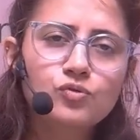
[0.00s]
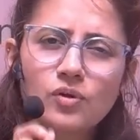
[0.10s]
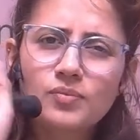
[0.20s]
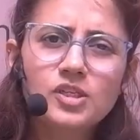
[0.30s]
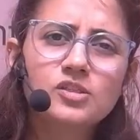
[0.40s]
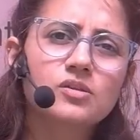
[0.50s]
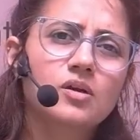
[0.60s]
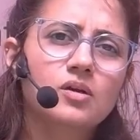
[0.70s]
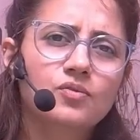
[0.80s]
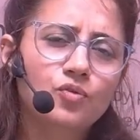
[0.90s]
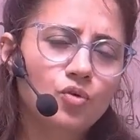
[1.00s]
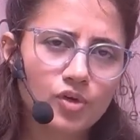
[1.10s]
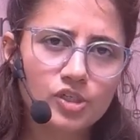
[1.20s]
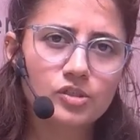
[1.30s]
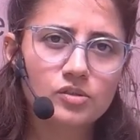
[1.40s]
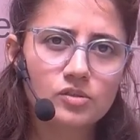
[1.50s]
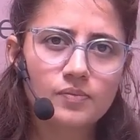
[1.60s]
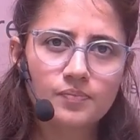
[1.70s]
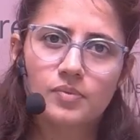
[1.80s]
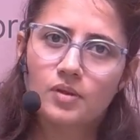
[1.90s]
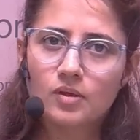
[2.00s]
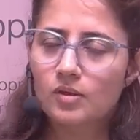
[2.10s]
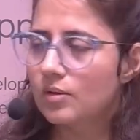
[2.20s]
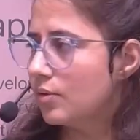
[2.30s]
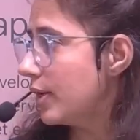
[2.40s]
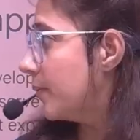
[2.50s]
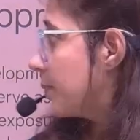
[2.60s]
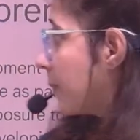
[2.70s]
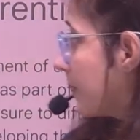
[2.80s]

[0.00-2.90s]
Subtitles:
from these four locations. Okay.